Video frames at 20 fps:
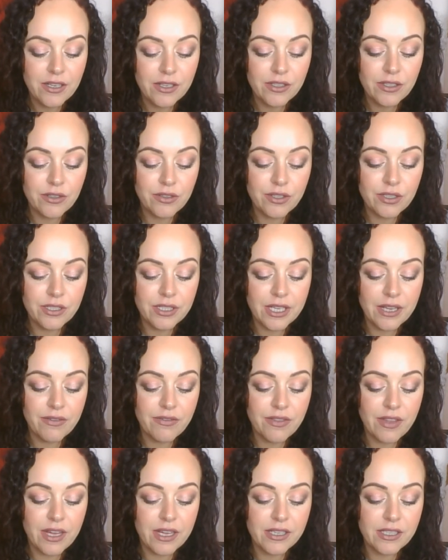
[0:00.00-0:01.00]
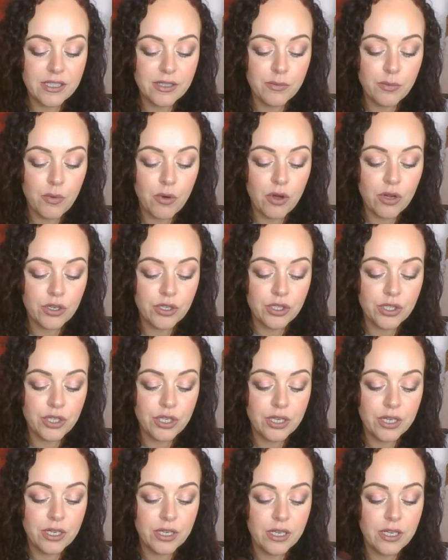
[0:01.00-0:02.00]
So I'll just give that a swatch
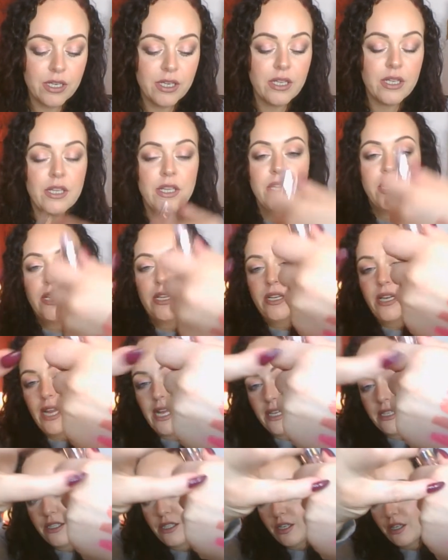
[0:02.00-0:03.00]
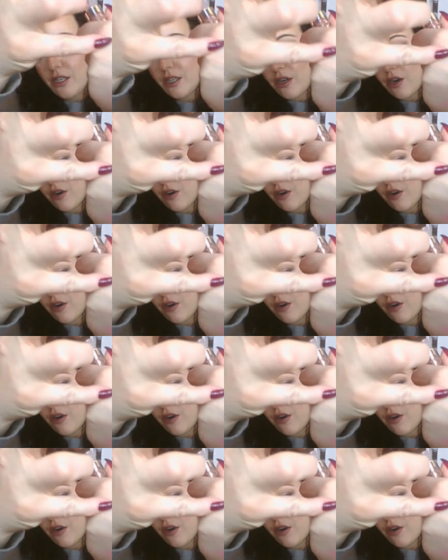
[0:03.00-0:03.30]
next to the